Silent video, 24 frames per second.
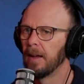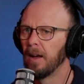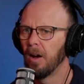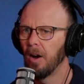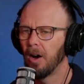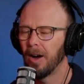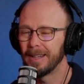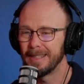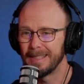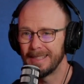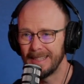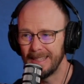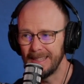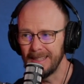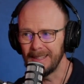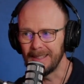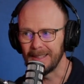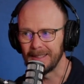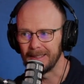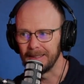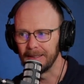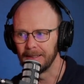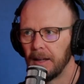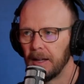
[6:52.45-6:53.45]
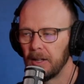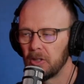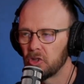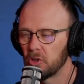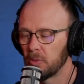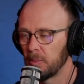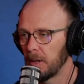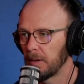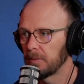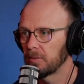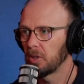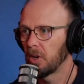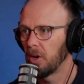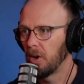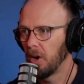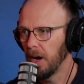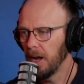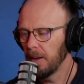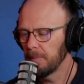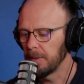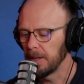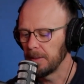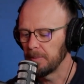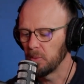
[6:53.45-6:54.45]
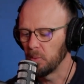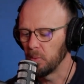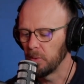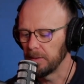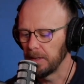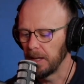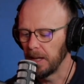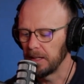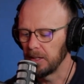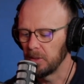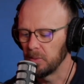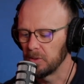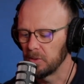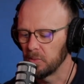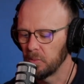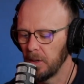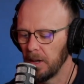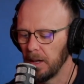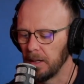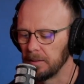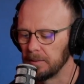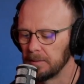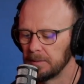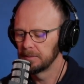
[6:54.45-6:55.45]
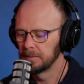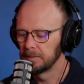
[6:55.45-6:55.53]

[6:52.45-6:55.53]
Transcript: Ideally, it should be able to hire people without you as well.